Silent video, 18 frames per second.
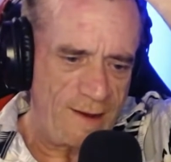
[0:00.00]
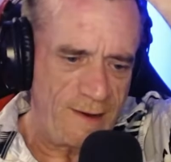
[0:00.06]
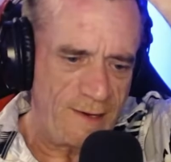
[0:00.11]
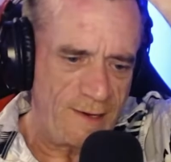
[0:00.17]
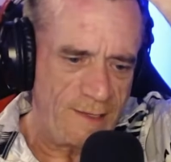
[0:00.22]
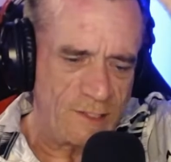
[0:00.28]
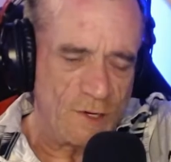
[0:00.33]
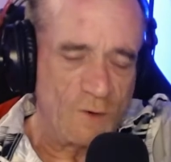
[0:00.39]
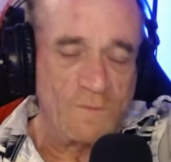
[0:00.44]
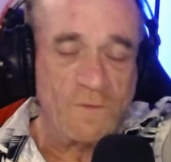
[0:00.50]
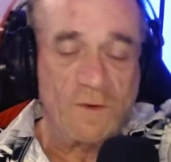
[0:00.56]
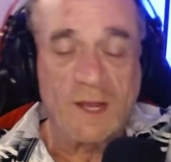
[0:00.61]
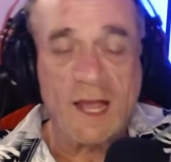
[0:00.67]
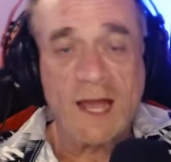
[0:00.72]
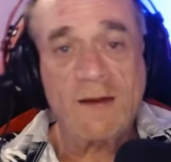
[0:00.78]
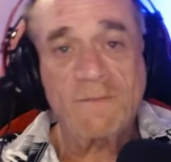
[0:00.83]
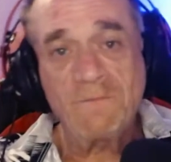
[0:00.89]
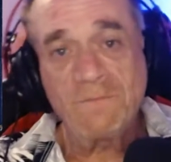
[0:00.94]
Don't
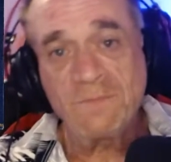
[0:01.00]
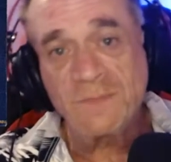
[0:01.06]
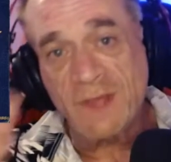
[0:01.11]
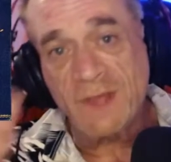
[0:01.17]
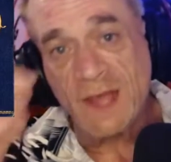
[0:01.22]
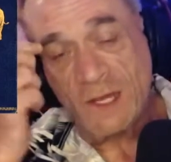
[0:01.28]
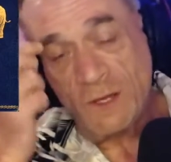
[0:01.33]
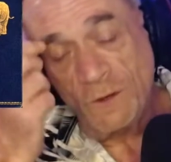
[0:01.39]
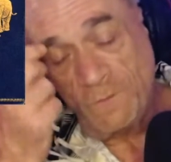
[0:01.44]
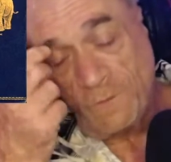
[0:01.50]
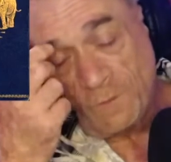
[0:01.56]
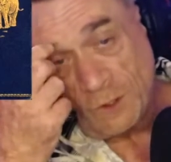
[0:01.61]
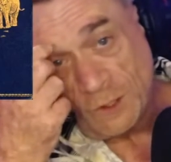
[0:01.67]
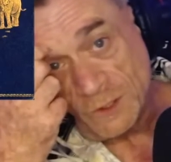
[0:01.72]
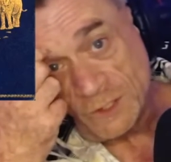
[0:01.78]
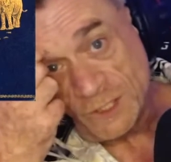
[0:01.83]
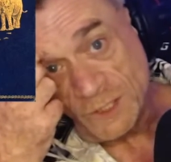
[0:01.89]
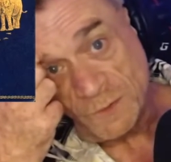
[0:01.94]
forget, thank you for
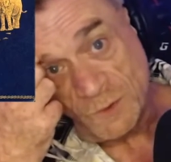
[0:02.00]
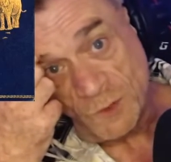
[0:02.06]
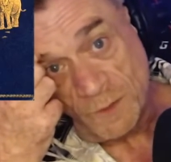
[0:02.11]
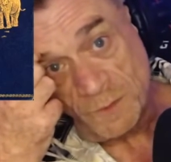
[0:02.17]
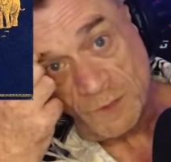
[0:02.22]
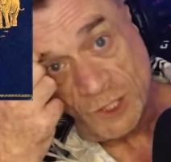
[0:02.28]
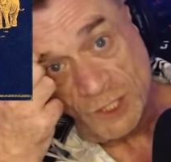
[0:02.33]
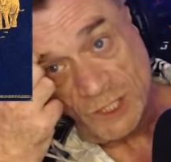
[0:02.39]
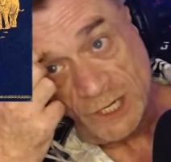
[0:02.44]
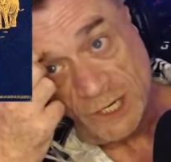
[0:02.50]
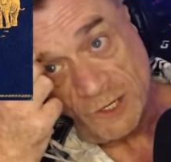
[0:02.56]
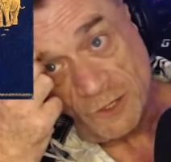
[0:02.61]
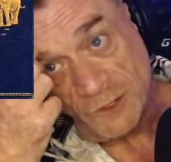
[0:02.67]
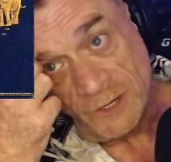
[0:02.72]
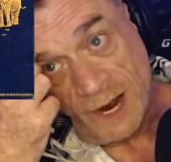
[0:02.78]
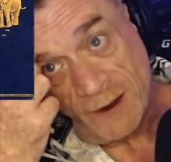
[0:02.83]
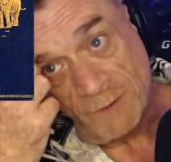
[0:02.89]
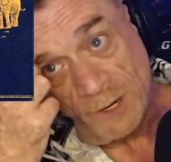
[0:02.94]
your subscriptions and your
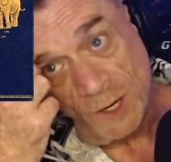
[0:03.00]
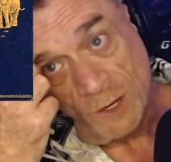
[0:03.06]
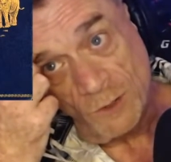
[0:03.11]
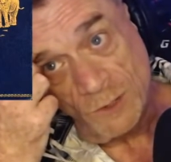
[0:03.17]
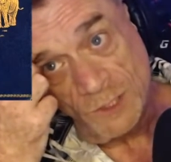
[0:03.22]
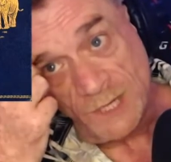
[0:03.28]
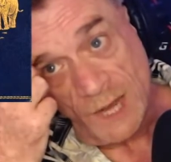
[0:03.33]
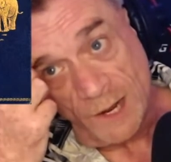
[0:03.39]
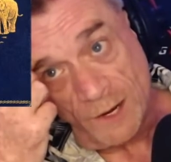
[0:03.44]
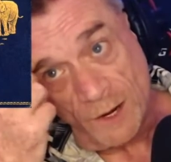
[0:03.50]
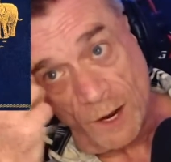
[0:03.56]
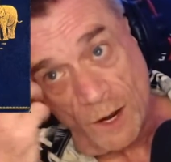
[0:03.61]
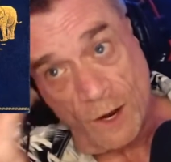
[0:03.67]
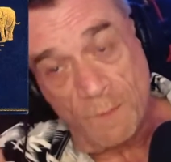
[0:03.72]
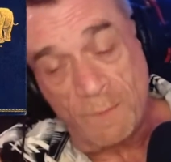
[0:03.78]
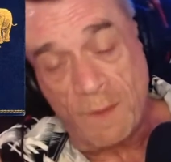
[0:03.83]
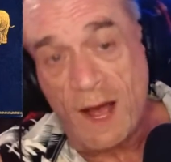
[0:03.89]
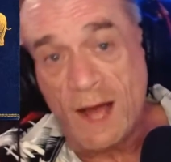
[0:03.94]
downloads on all
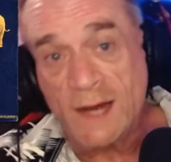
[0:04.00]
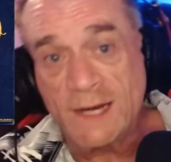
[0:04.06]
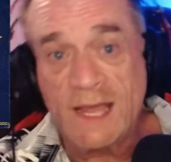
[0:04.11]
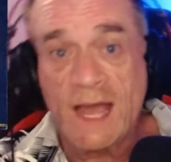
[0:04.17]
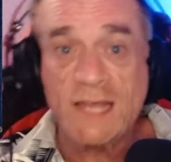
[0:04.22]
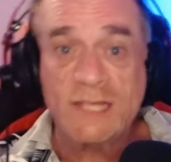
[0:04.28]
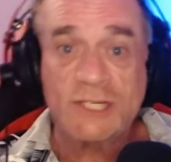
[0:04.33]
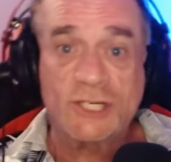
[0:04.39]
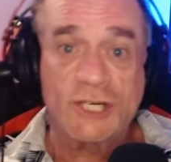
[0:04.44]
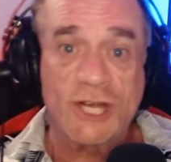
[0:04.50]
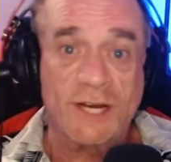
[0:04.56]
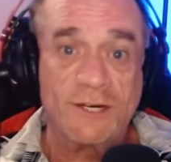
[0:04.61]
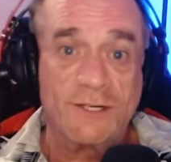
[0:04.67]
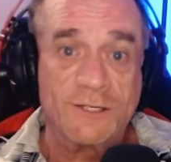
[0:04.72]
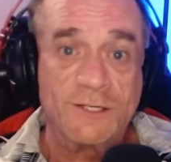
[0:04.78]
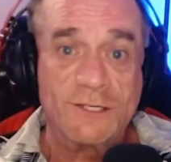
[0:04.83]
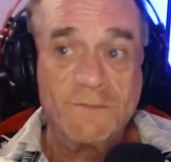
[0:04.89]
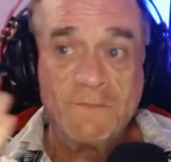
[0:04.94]
our podcast
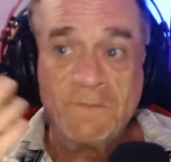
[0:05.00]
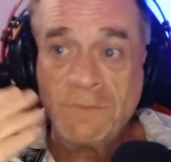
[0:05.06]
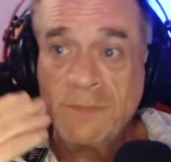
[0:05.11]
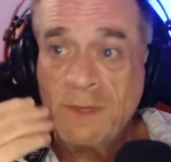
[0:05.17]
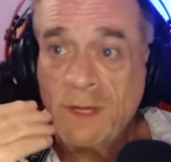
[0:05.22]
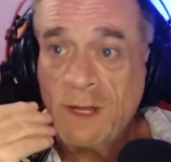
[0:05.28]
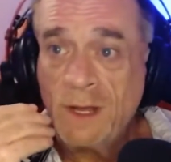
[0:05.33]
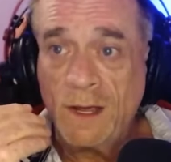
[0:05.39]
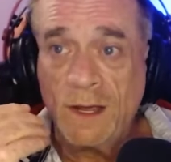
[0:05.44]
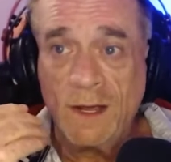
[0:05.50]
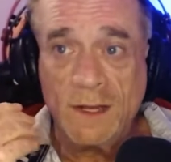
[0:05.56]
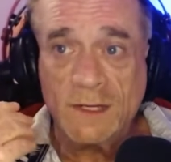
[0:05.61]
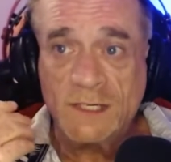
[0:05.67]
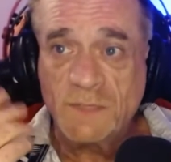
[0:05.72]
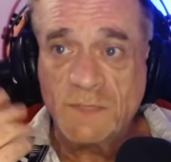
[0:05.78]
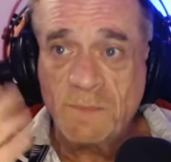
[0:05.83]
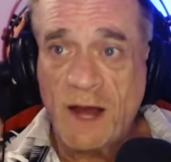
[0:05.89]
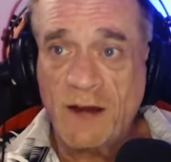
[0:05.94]
channels,
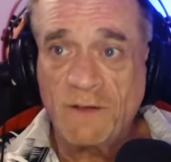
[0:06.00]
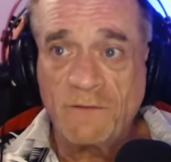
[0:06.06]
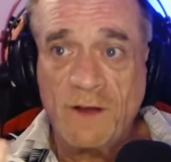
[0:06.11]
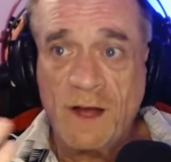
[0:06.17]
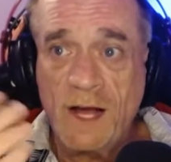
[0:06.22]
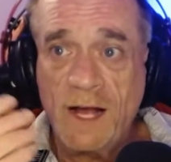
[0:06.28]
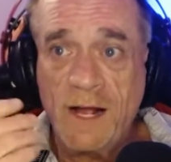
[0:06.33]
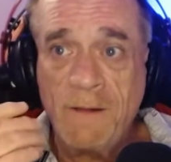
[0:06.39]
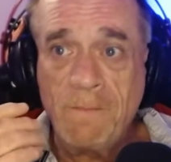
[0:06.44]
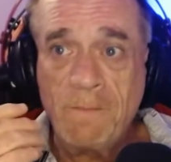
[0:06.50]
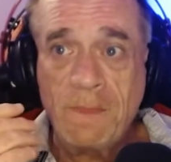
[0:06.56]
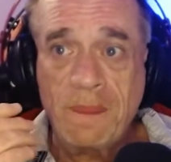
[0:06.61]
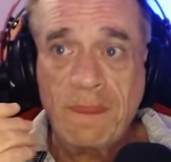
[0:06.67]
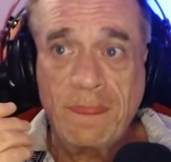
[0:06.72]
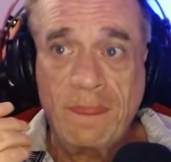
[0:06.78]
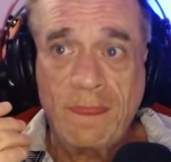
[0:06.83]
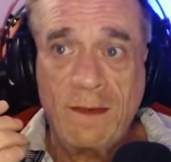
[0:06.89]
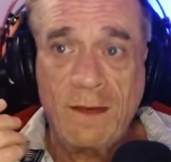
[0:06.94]
Spotify,
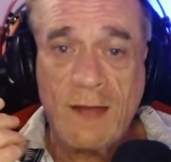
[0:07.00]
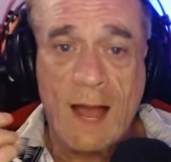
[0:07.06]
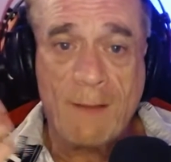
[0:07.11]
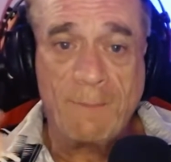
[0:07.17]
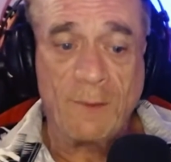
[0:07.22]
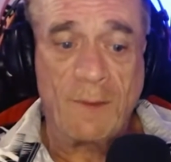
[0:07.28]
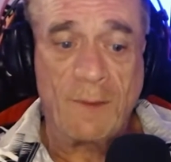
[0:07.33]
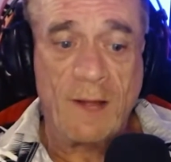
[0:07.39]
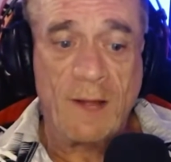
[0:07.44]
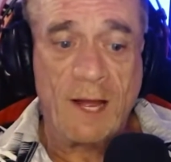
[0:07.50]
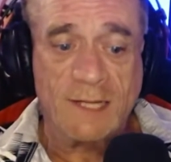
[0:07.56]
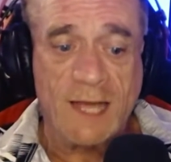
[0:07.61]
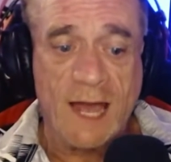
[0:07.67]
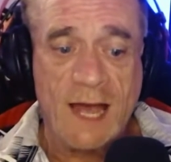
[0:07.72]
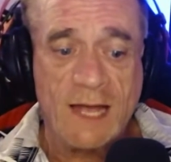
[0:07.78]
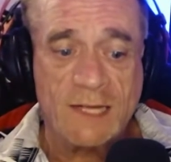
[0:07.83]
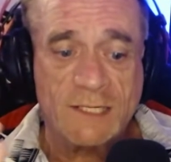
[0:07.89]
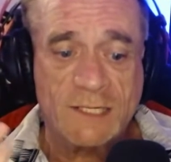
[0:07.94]
Apple
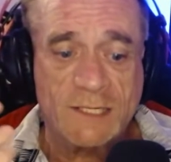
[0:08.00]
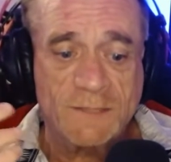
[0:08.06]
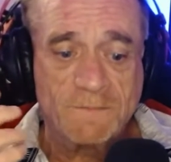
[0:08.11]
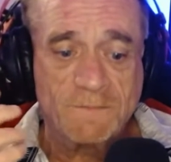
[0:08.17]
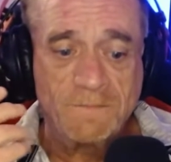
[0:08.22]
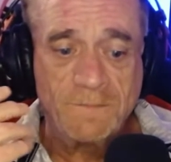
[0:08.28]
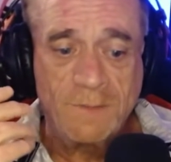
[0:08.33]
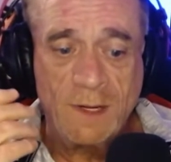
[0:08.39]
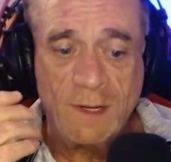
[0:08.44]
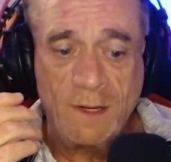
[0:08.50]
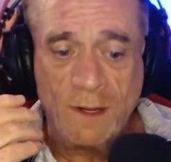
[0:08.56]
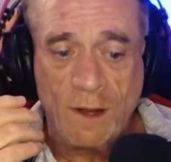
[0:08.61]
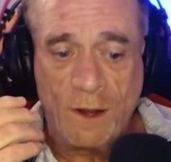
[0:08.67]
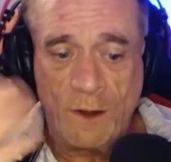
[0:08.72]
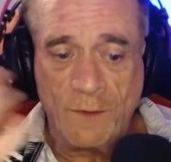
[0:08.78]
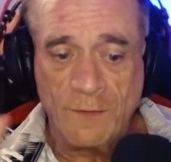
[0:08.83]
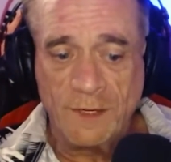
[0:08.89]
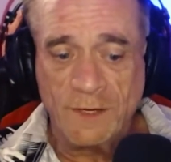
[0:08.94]
Podcasts,
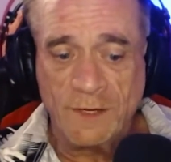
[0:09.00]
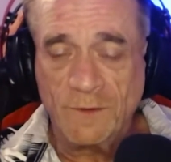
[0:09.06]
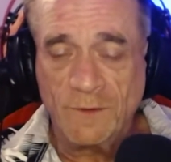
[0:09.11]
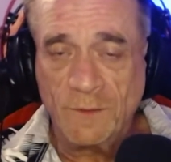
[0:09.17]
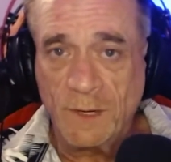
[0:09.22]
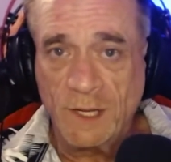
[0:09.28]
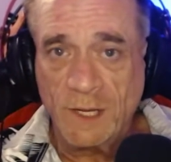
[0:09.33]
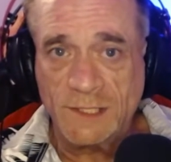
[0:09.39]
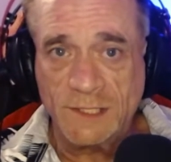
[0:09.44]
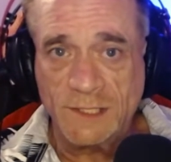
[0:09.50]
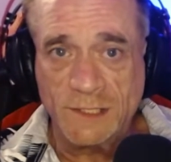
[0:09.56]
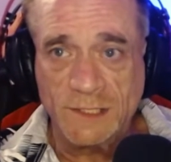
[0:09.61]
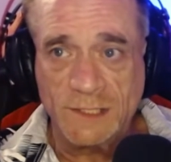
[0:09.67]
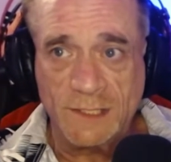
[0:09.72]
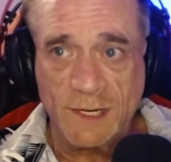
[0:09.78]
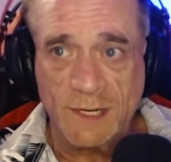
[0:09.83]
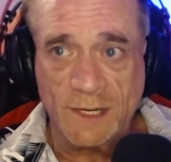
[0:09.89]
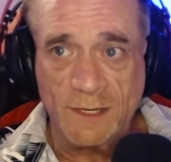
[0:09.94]
all the different places
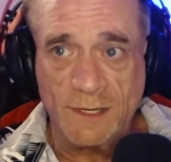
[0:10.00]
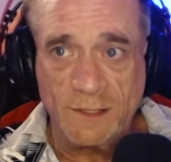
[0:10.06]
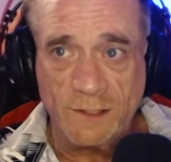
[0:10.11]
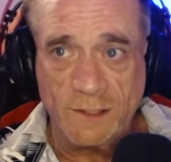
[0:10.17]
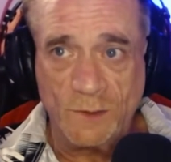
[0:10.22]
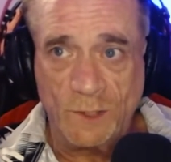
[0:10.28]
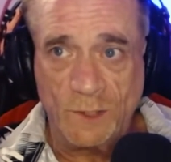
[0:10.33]
you are